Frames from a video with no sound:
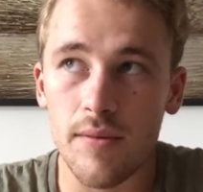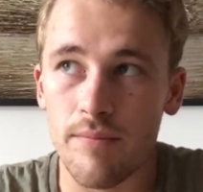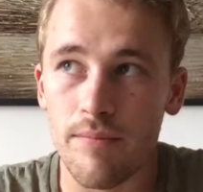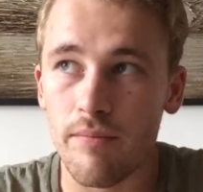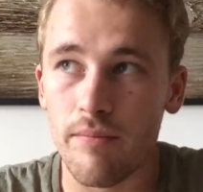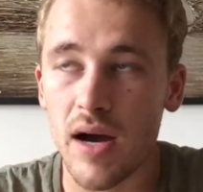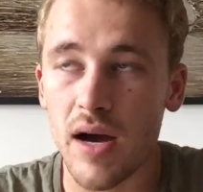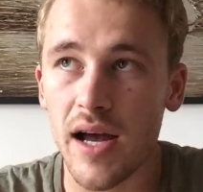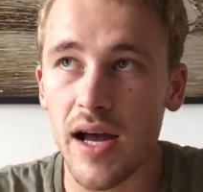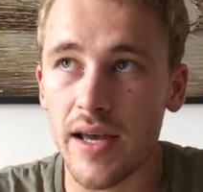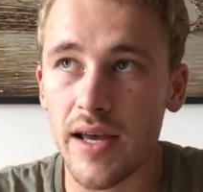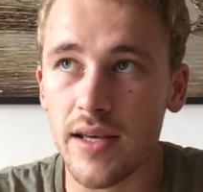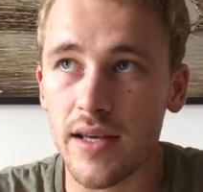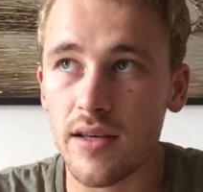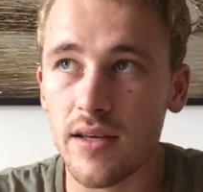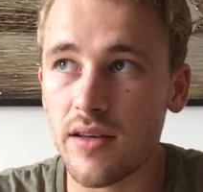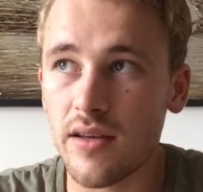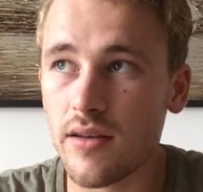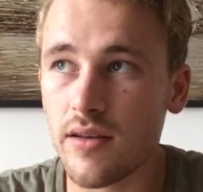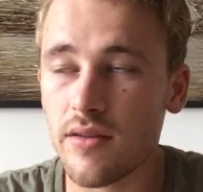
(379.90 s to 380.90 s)

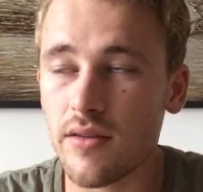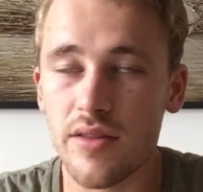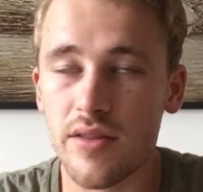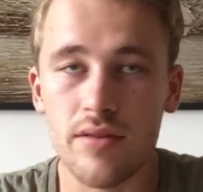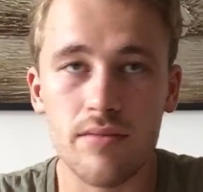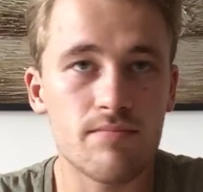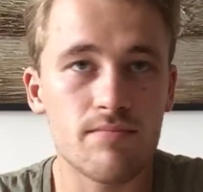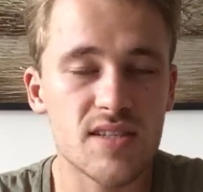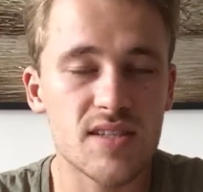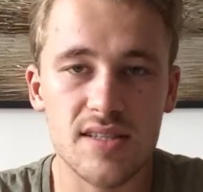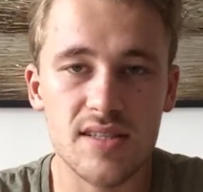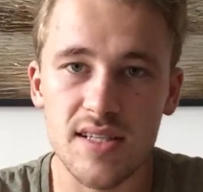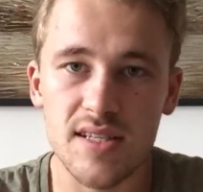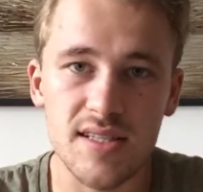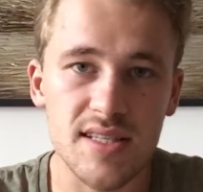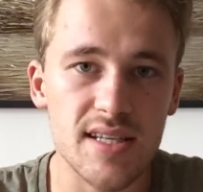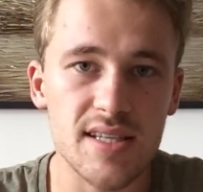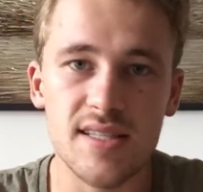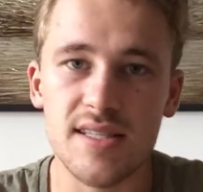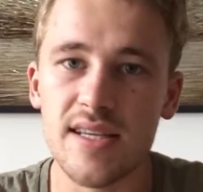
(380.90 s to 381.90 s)
my
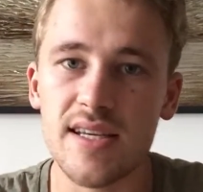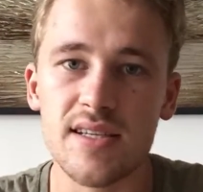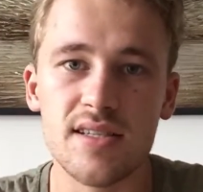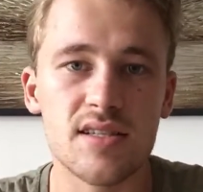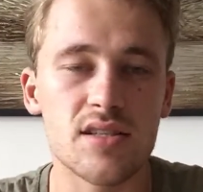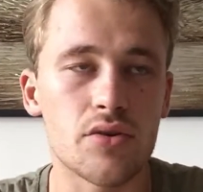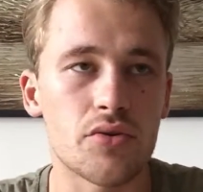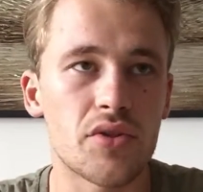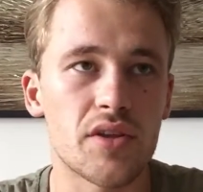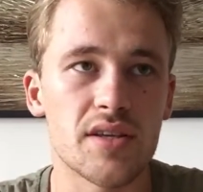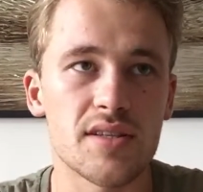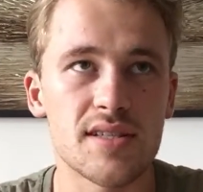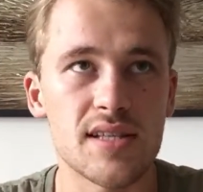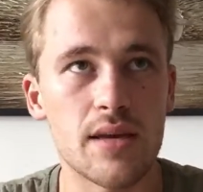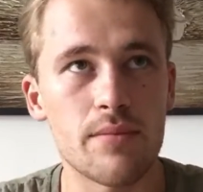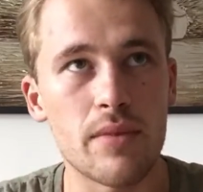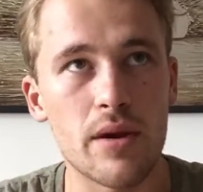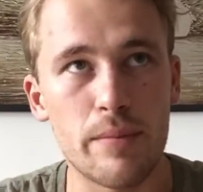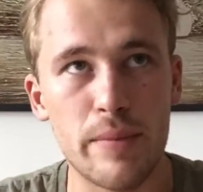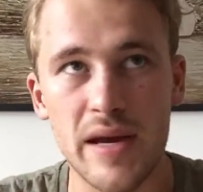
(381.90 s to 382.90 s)
statistics, so things like
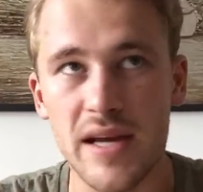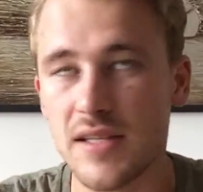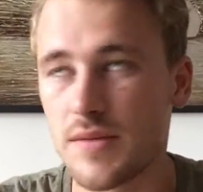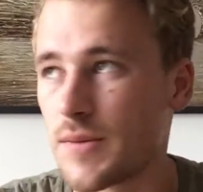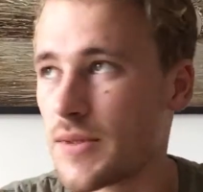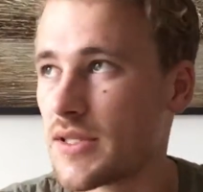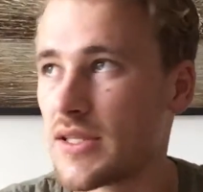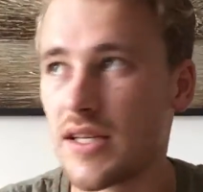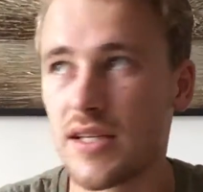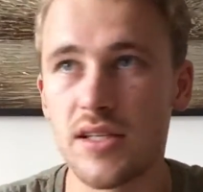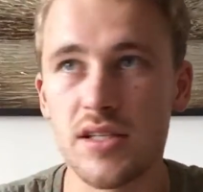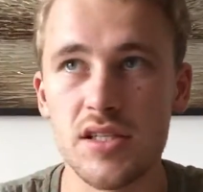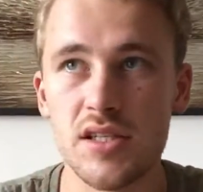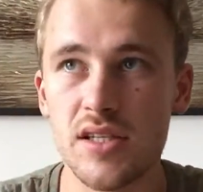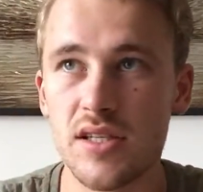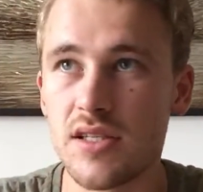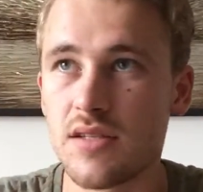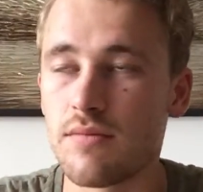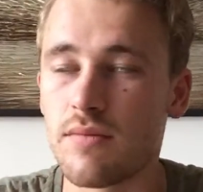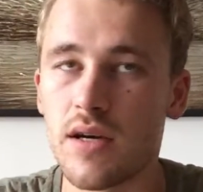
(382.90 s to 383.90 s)
my pass
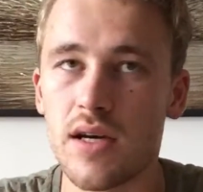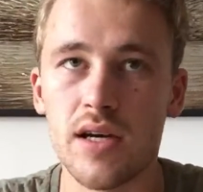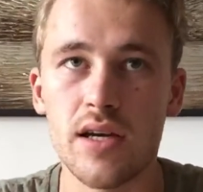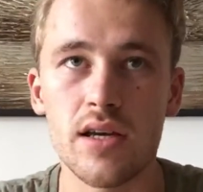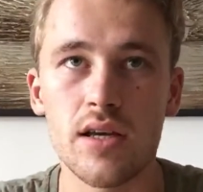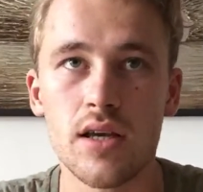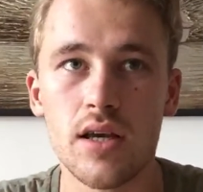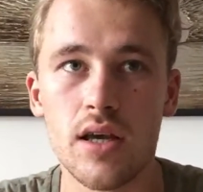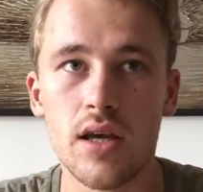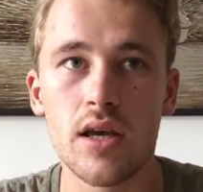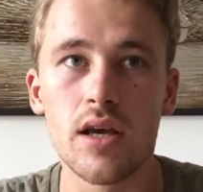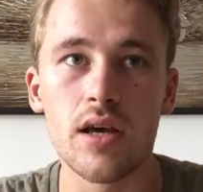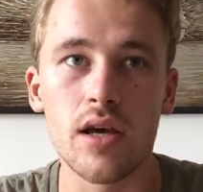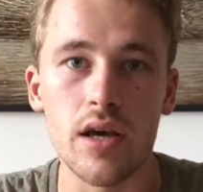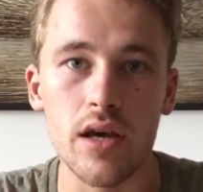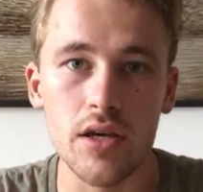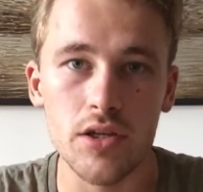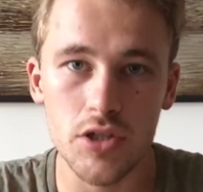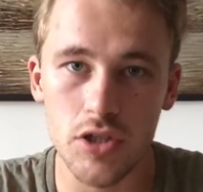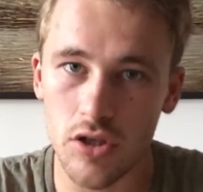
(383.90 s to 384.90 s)
percentages, my
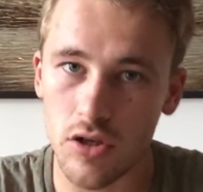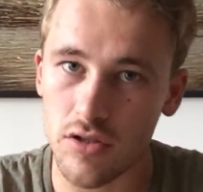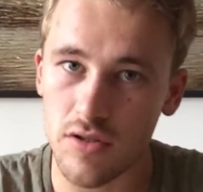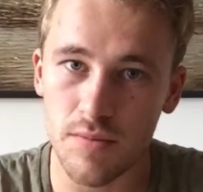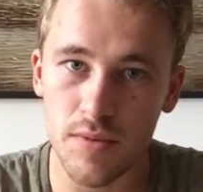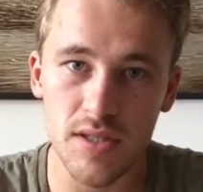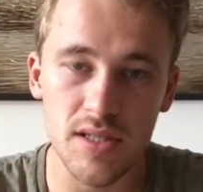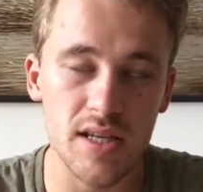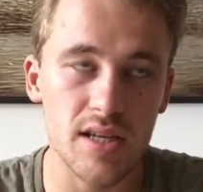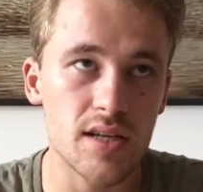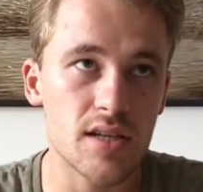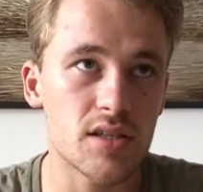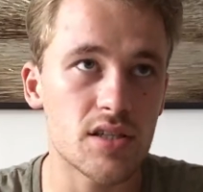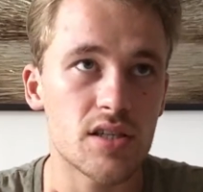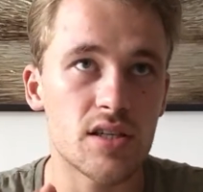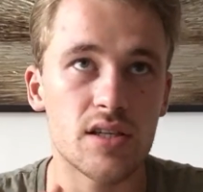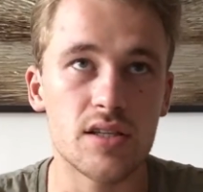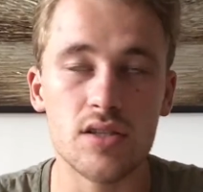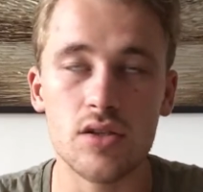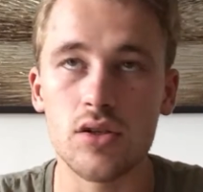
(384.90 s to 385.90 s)
shots
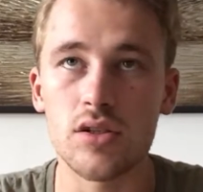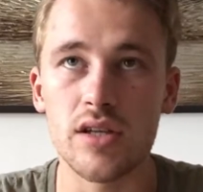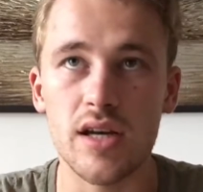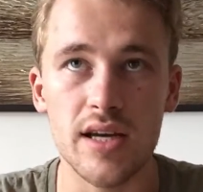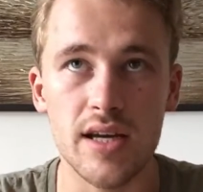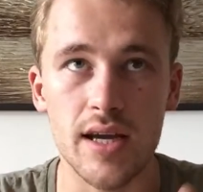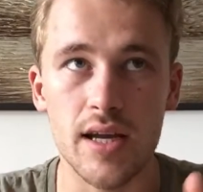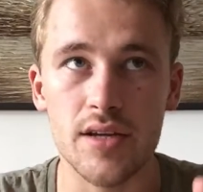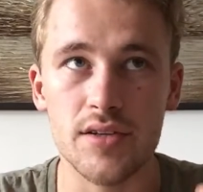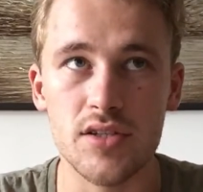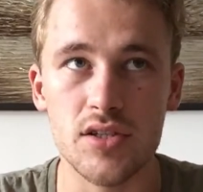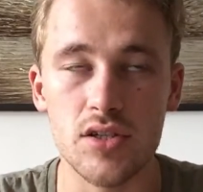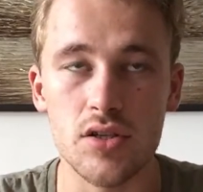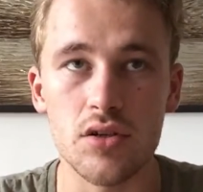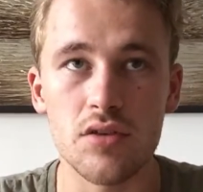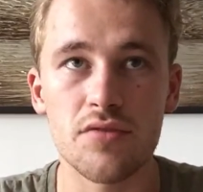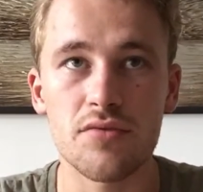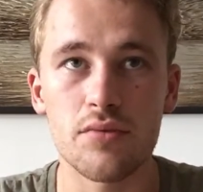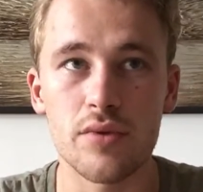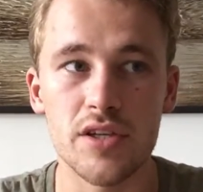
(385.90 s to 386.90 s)
percentages, all that kind of
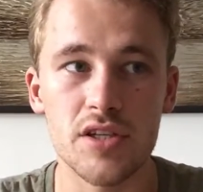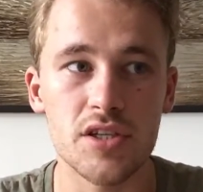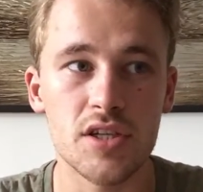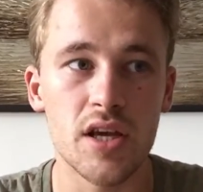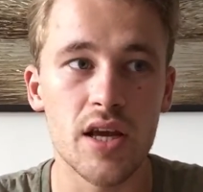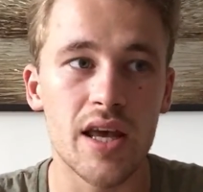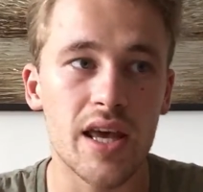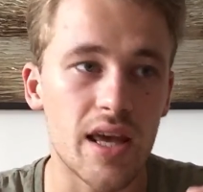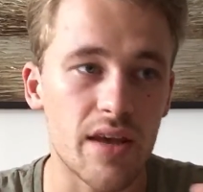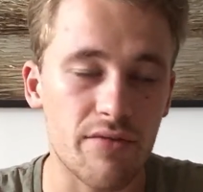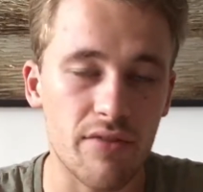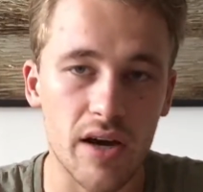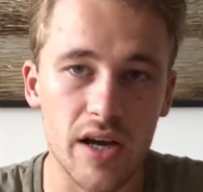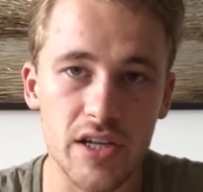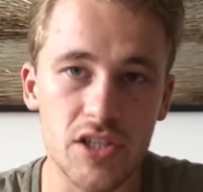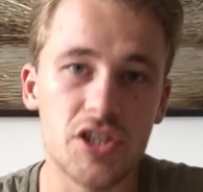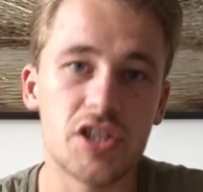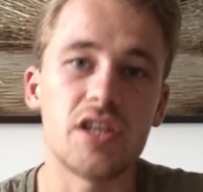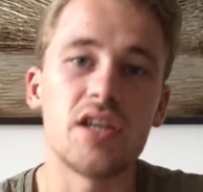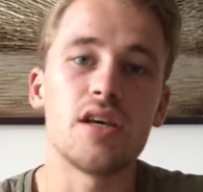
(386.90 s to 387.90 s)
stuff, which if I
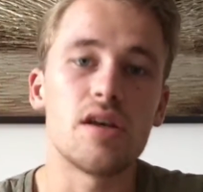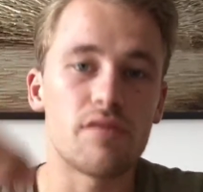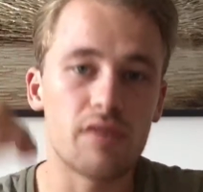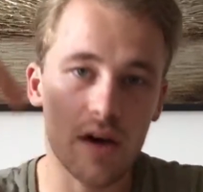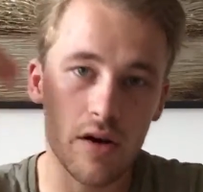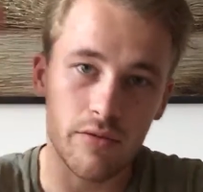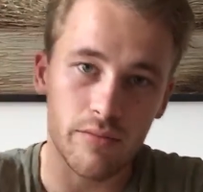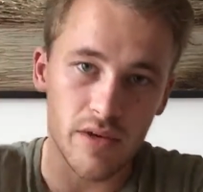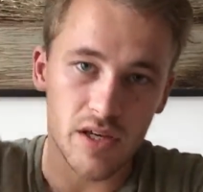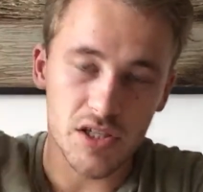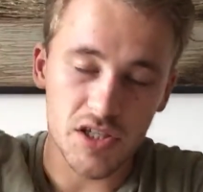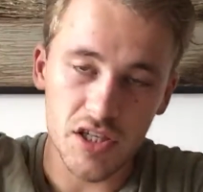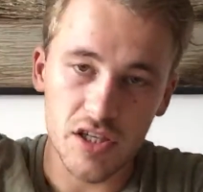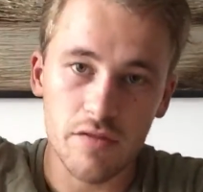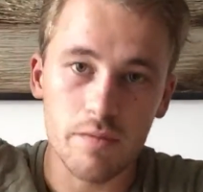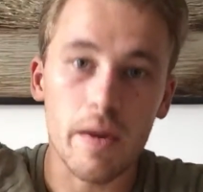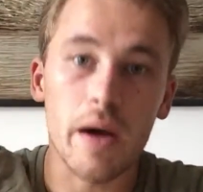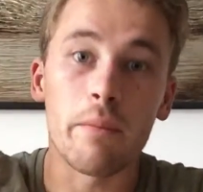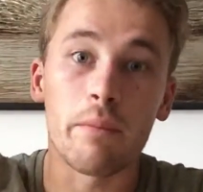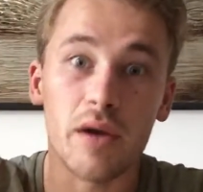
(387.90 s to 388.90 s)
achieve, help me achieve
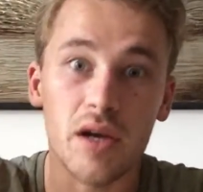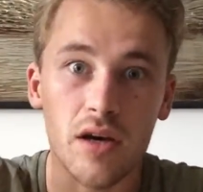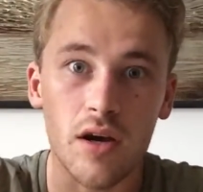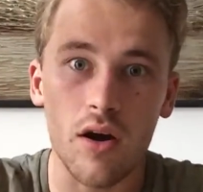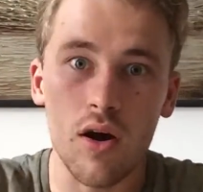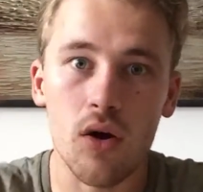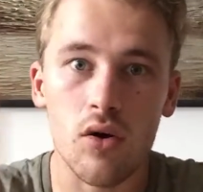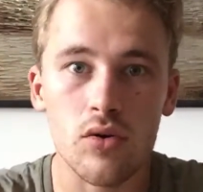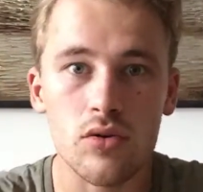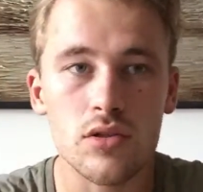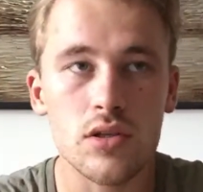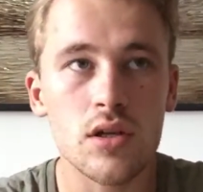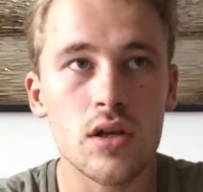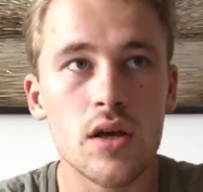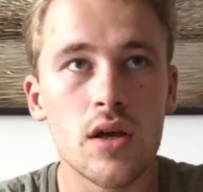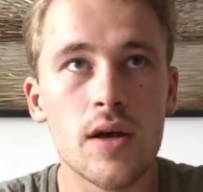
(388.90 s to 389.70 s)
my bigger goals.